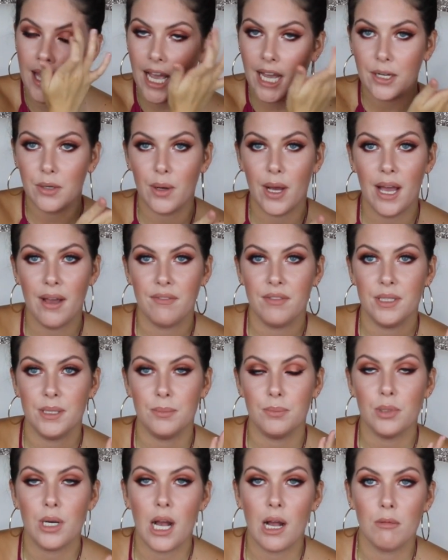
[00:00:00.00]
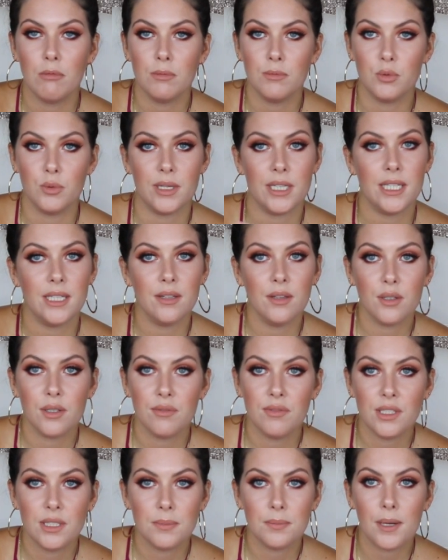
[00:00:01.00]
I don't have any problems with either
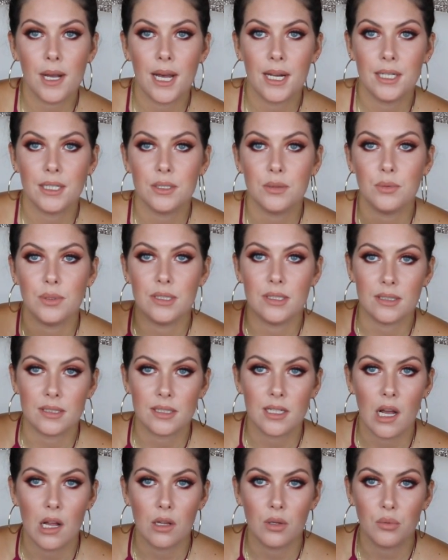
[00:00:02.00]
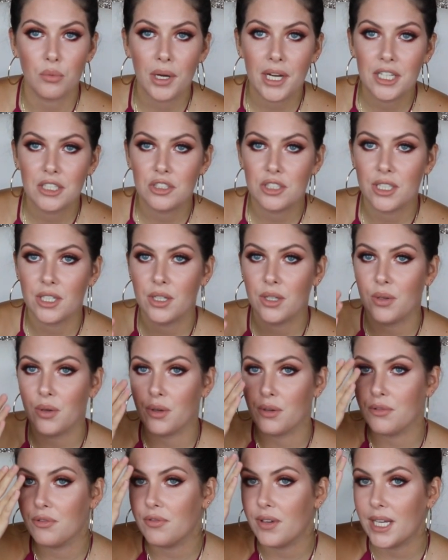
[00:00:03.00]
of these products with discoloration
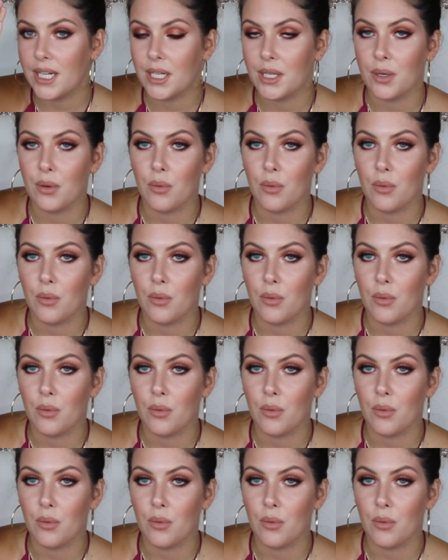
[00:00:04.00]
or fading